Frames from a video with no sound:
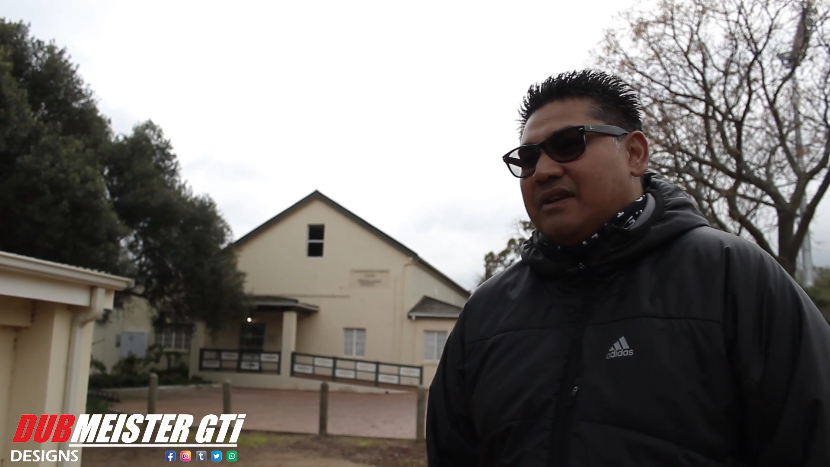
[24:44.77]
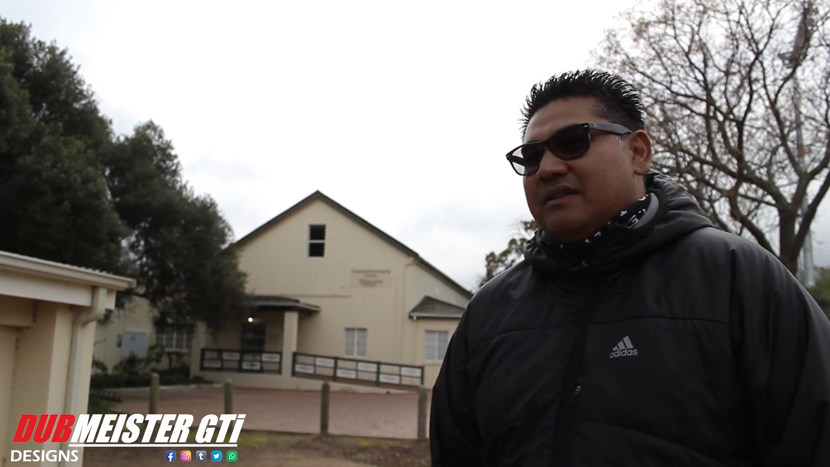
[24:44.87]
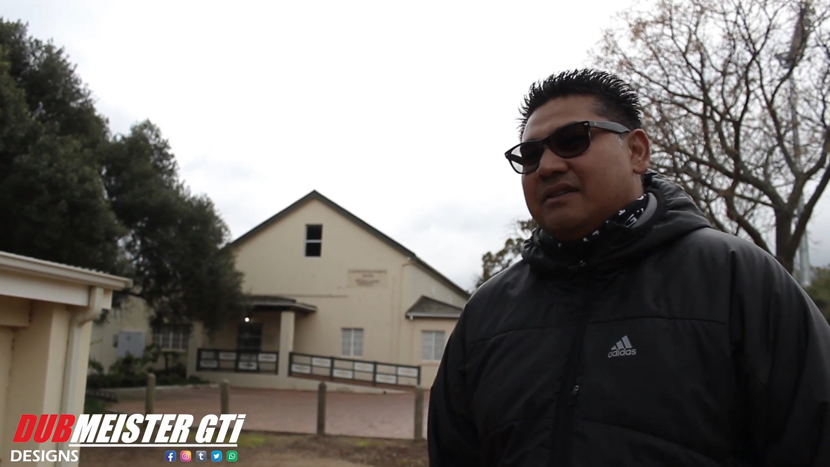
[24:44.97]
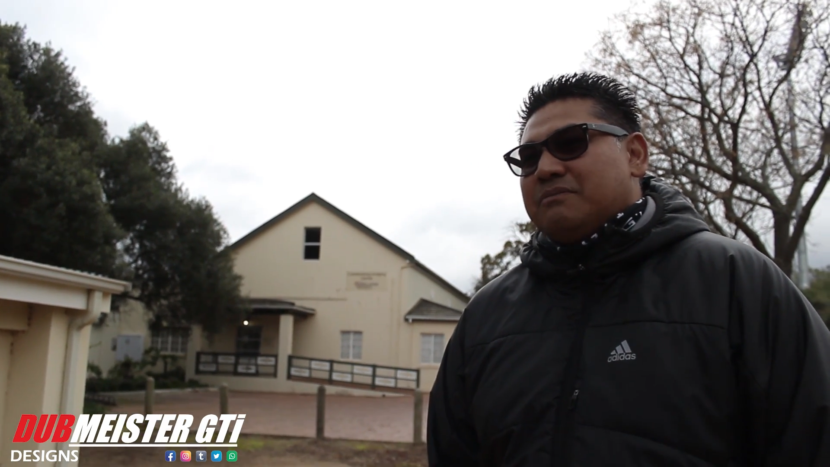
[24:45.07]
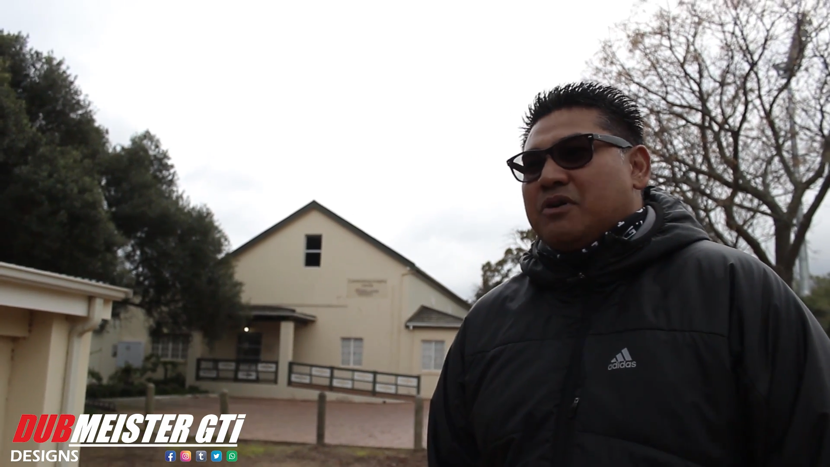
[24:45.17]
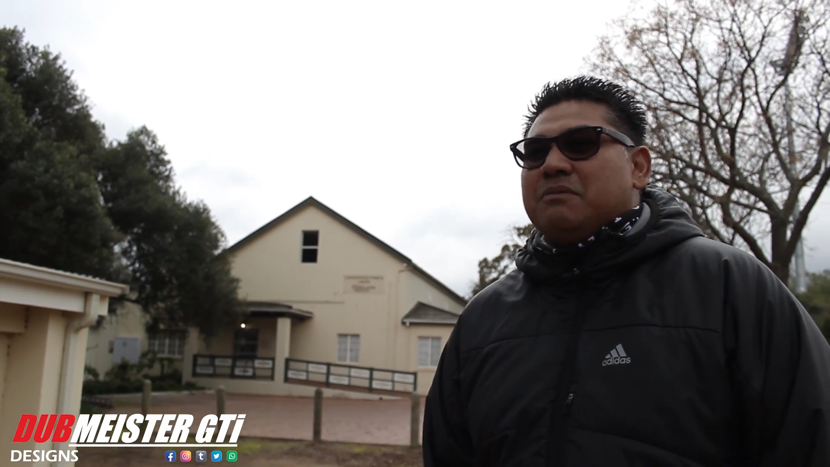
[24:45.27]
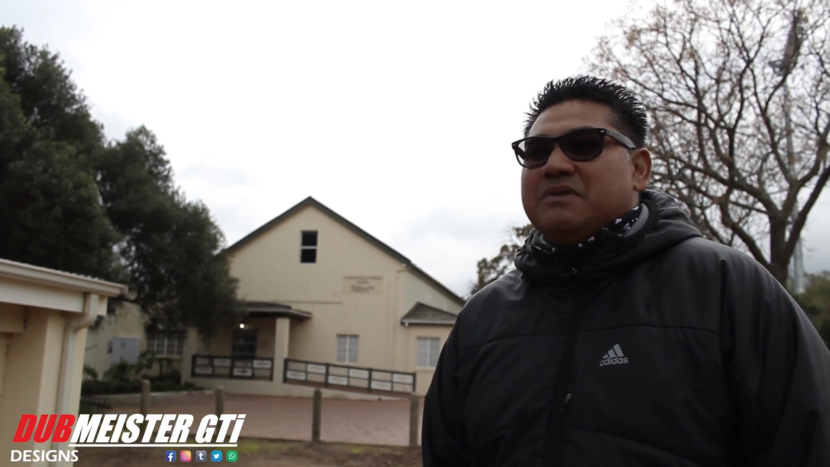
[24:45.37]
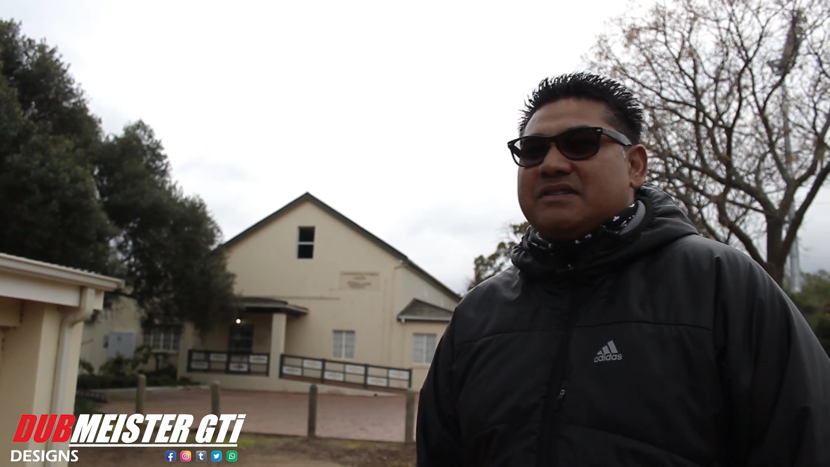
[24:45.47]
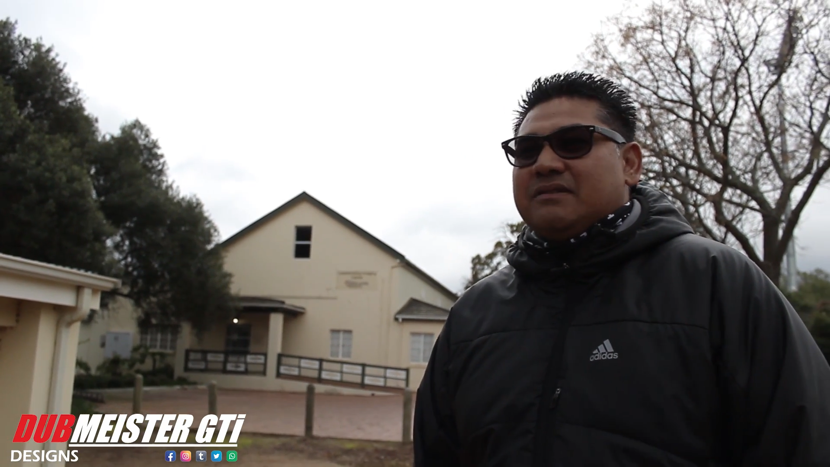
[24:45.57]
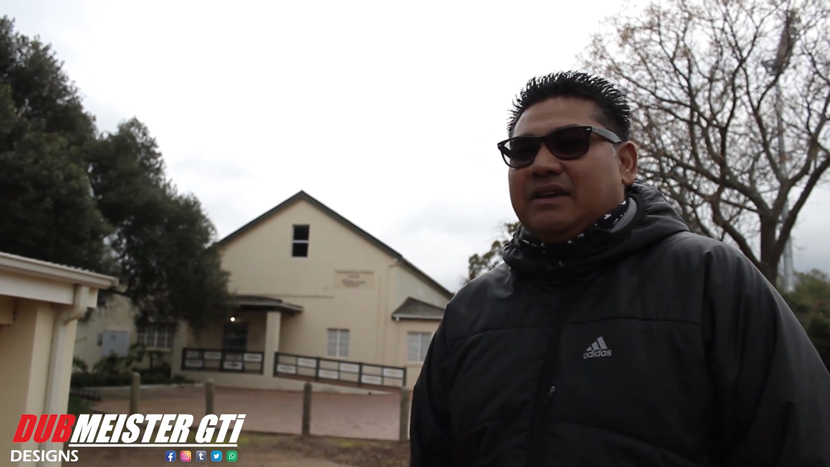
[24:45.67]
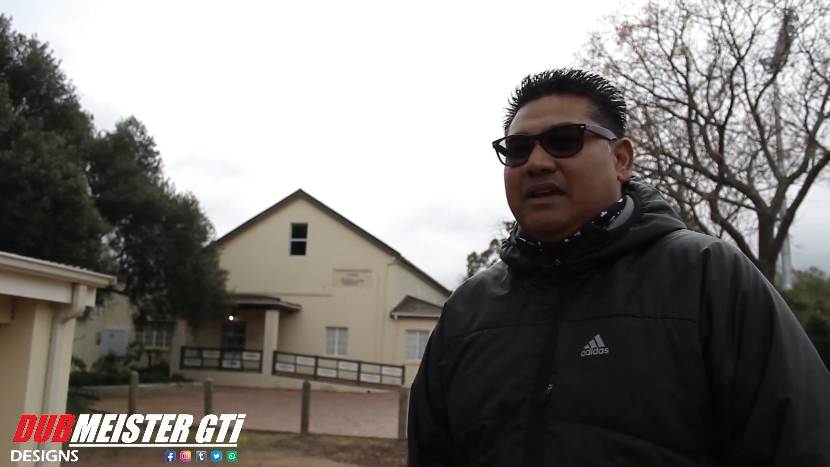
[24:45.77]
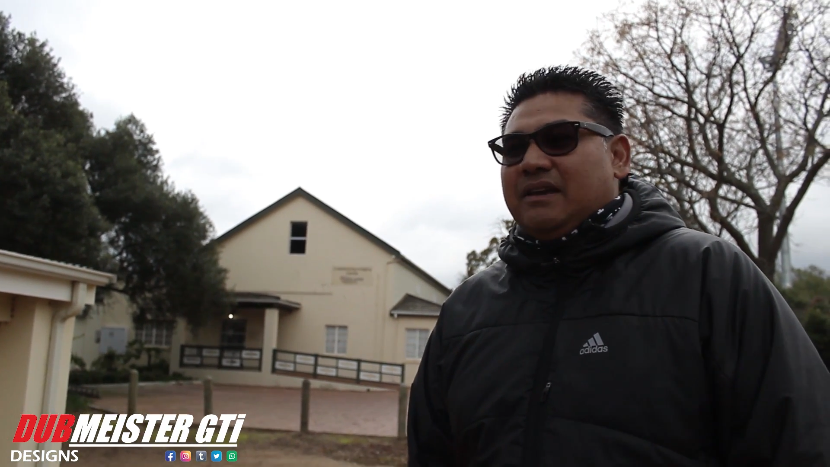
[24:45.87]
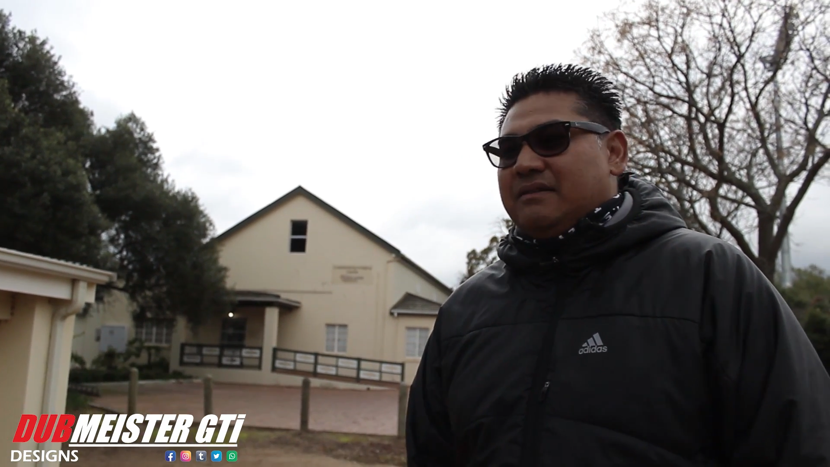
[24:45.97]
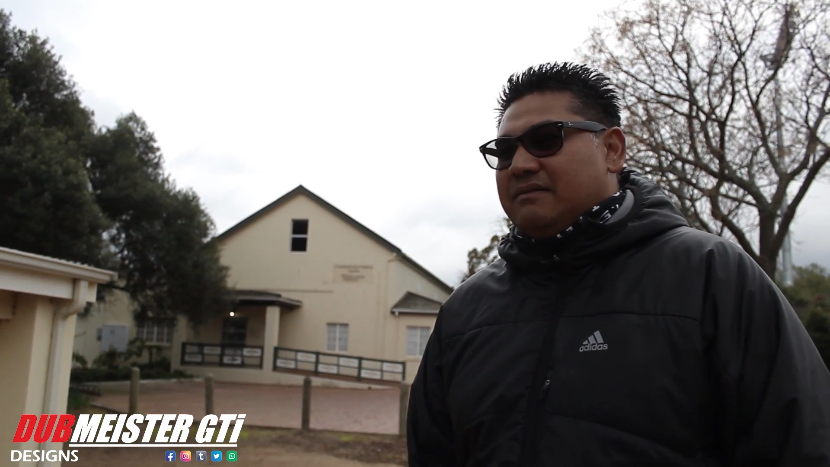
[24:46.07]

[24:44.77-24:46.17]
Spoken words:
and then probably still air.